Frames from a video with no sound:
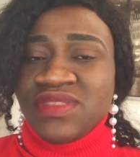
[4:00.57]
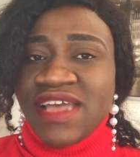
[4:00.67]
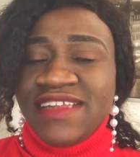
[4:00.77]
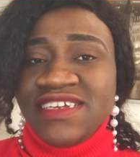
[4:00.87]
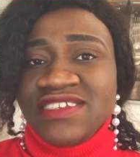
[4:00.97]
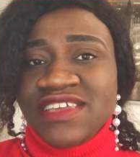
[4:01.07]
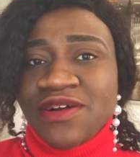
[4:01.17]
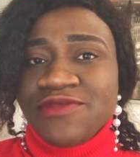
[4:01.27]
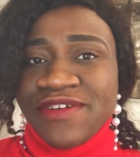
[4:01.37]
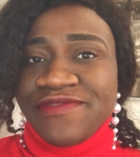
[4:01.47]
and then the
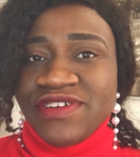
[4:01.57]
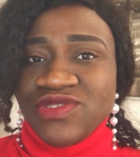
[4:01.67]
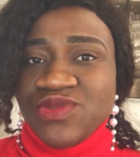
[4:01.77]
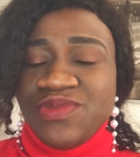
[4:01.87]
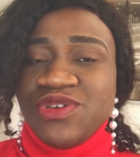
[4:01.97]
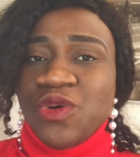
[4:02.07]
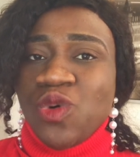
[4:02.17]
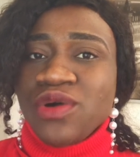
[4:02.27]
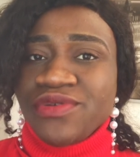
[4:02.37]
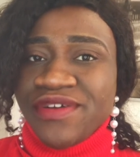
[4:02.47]
second reference would be your
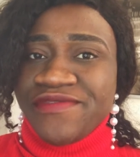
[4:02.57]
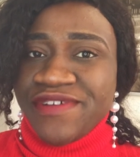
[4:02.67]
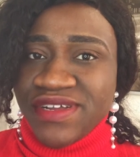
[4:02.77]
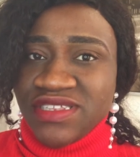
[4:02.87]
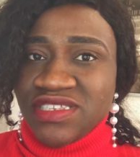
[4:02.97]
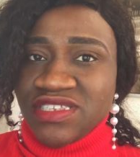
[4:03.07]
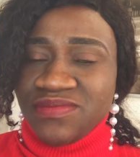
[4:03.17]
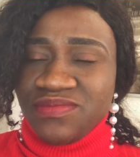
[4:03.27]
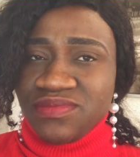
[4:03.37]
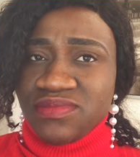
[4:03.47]
work reference
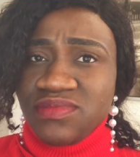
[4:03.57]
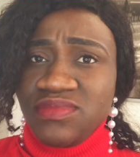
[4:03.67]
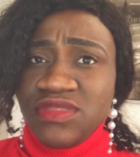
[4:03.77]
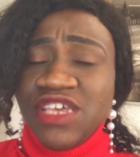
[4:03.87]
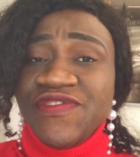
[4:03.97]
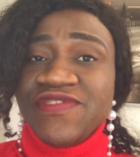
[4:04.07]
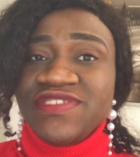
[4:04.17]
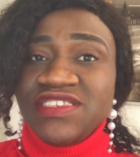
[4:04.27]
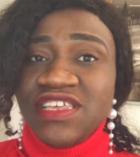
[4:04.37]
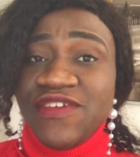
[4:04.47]
if
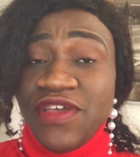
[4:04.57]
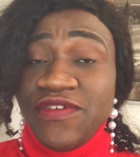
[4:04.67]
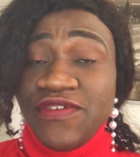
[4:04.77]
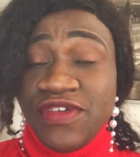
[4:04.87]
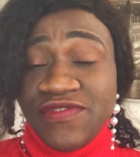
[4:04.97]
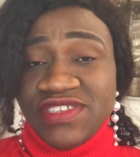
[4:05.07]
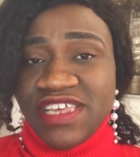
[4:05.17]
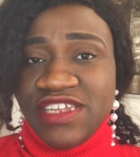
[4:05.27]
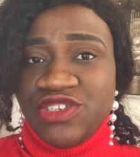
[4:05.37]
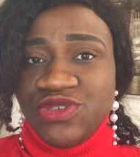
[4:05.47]
you if you
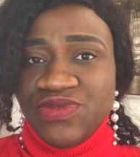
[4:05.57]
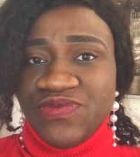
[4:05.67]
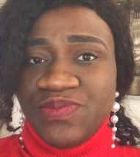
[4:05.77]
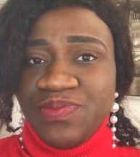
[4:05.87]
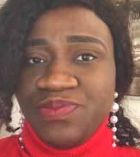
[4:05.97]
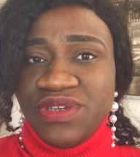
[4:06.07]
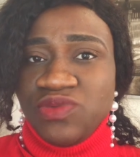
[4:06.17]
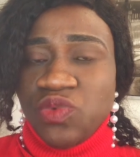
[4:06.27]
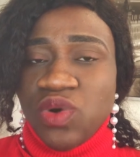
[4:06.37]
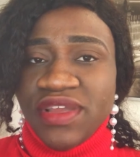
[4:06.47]
said you've
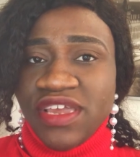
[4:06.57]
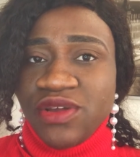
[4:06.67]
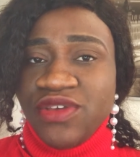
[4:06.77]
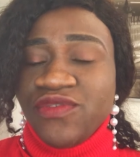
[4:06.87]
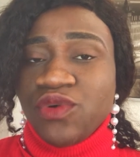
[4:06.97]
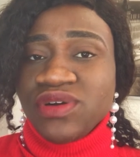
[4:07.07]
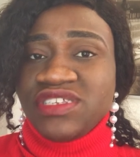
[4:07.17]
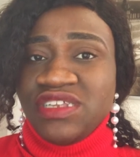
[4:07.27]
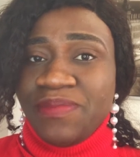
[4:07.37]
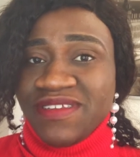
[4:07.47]
been working or you've worked
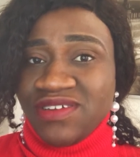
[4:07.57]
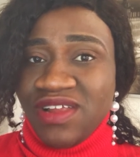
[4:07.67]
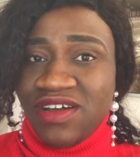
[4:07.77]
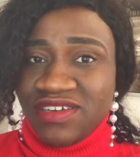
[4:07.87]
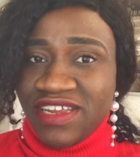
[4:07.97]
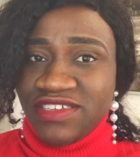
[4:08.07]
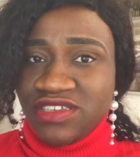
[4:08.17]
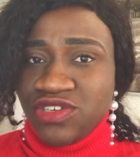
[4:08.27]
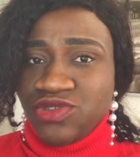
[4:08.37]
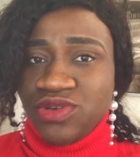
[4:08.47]
in a particular
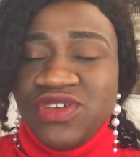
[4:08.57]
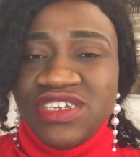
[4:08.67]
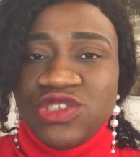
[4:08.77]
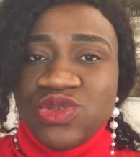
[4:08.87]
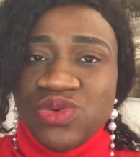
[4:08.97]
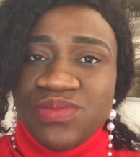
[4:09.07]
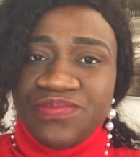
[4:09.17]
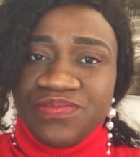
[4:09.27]
organization you need to